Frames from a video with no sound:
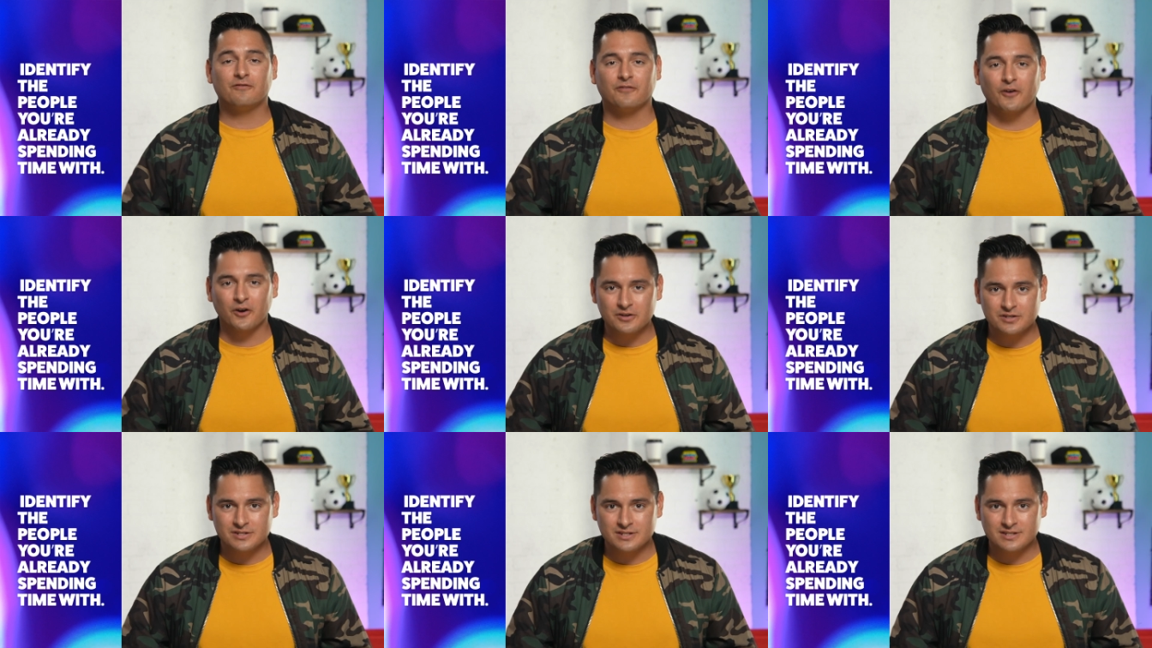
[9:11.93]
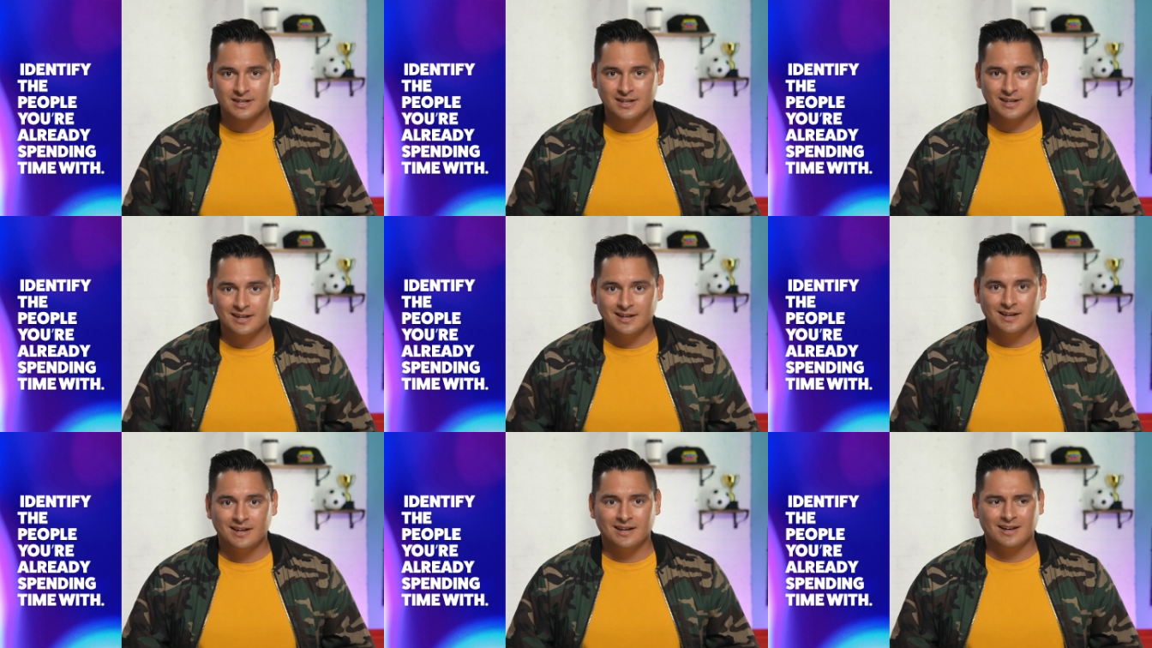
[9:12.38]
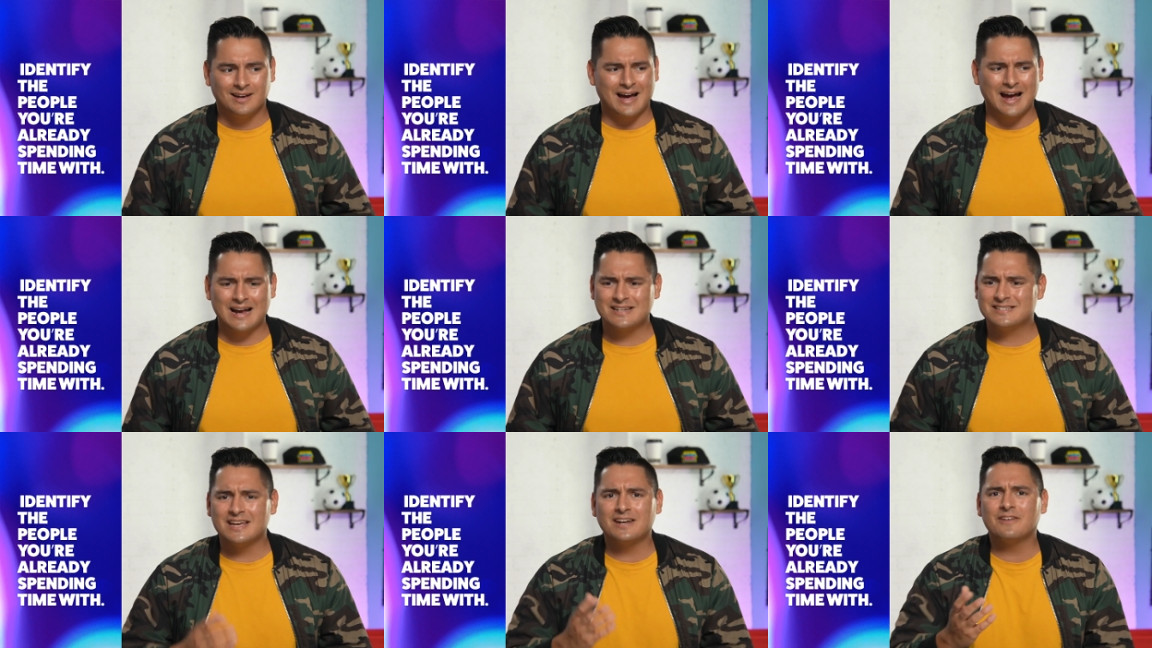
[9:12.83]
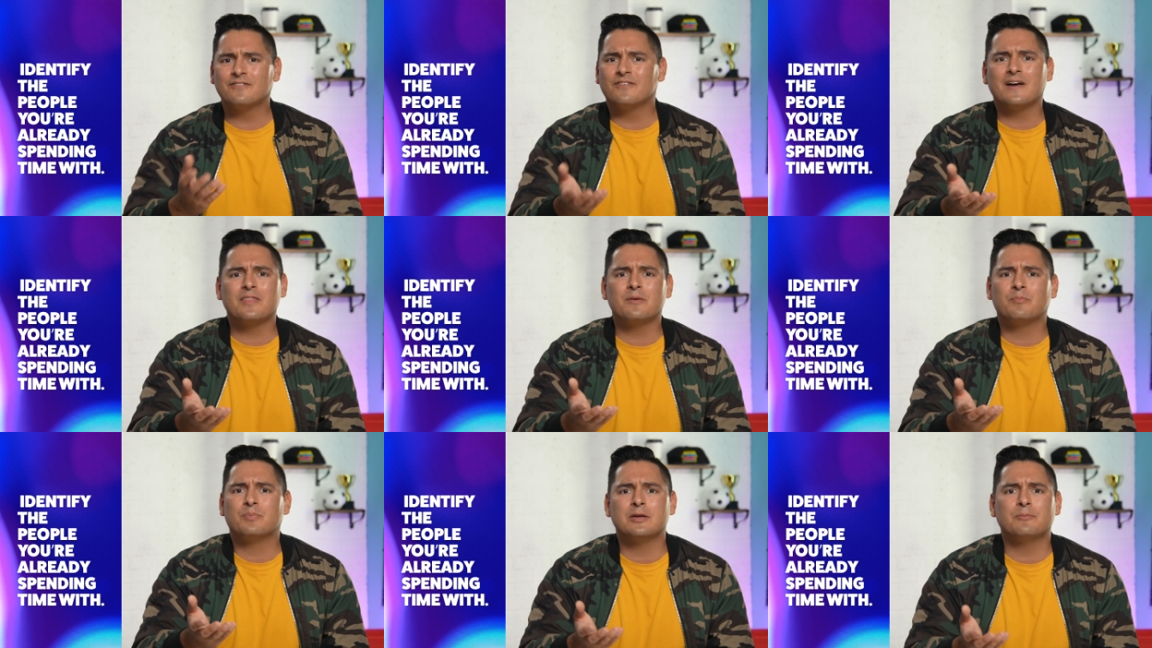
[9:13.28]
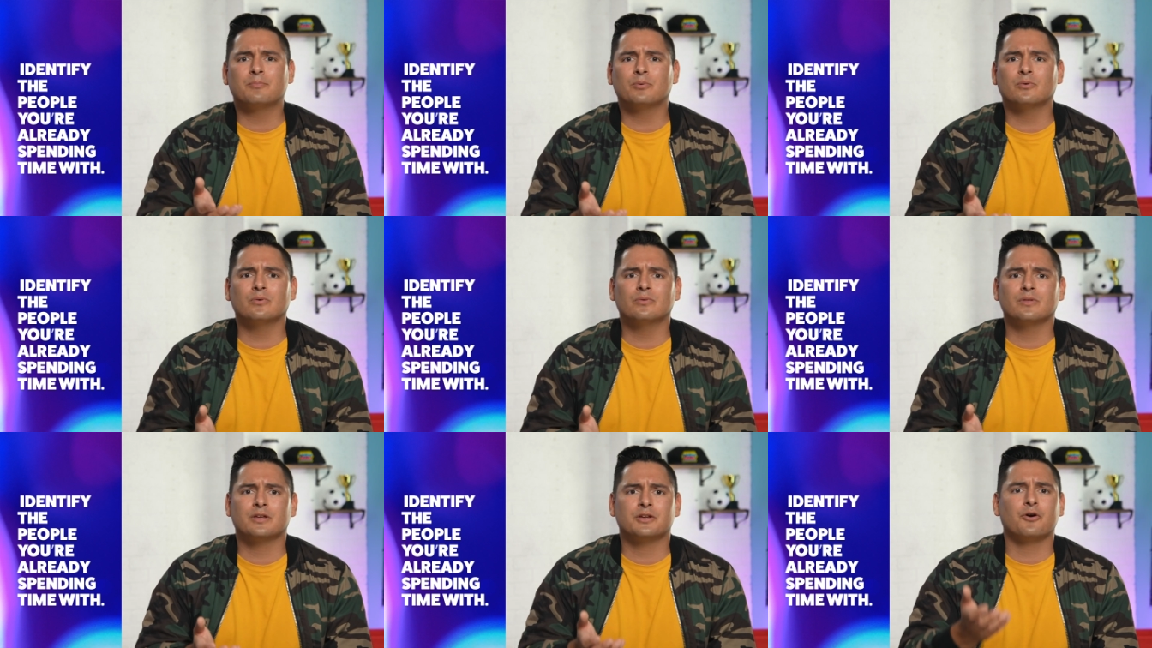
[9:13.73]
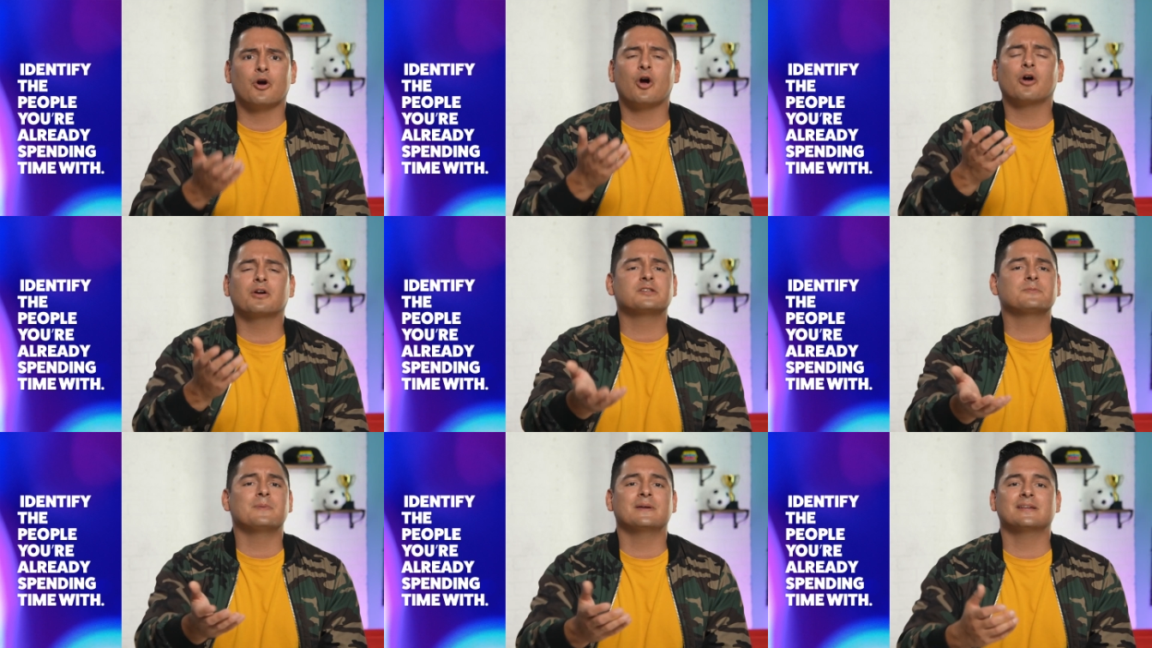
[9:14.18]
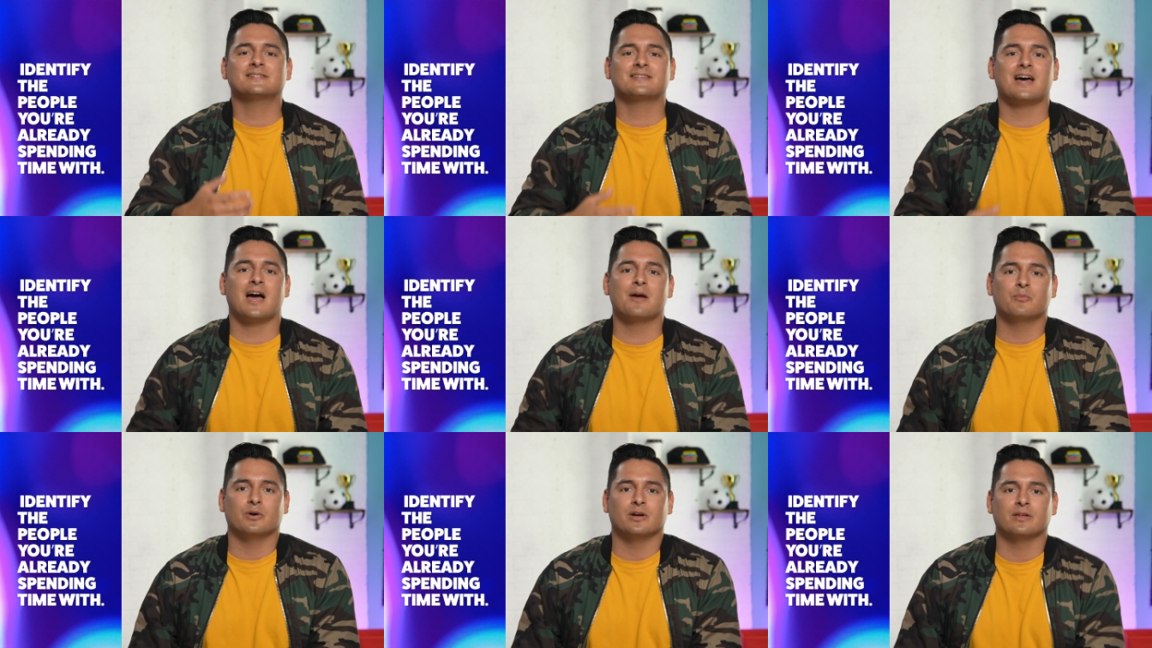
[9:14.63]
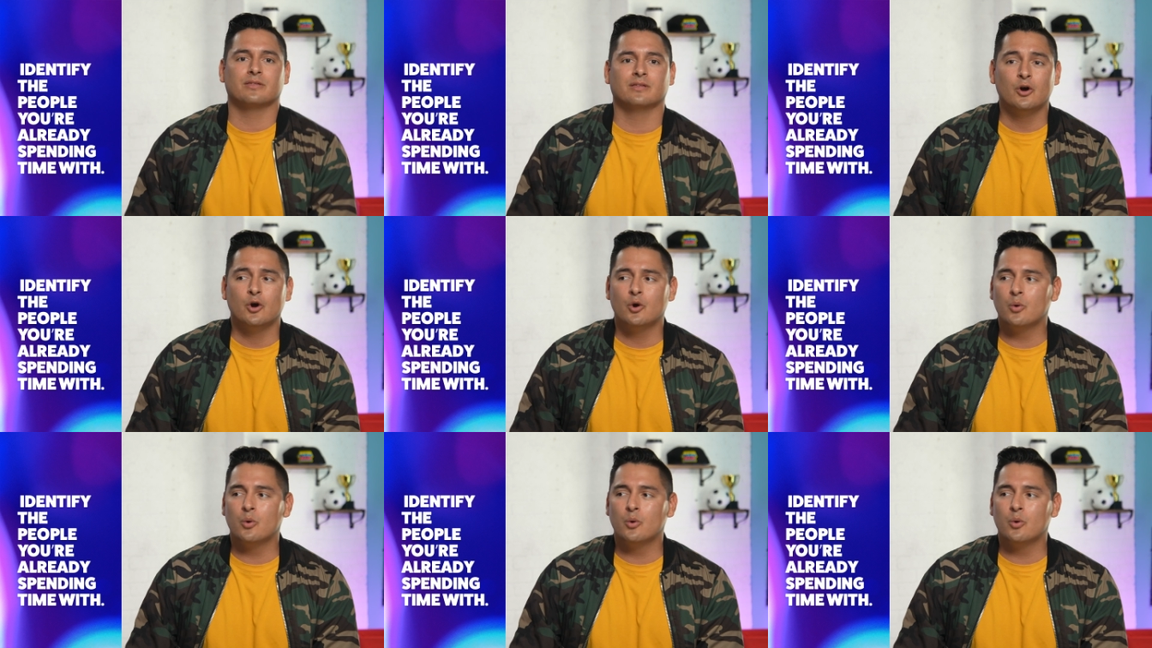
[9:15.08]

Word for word: First, Identify the people that you're already spending time with.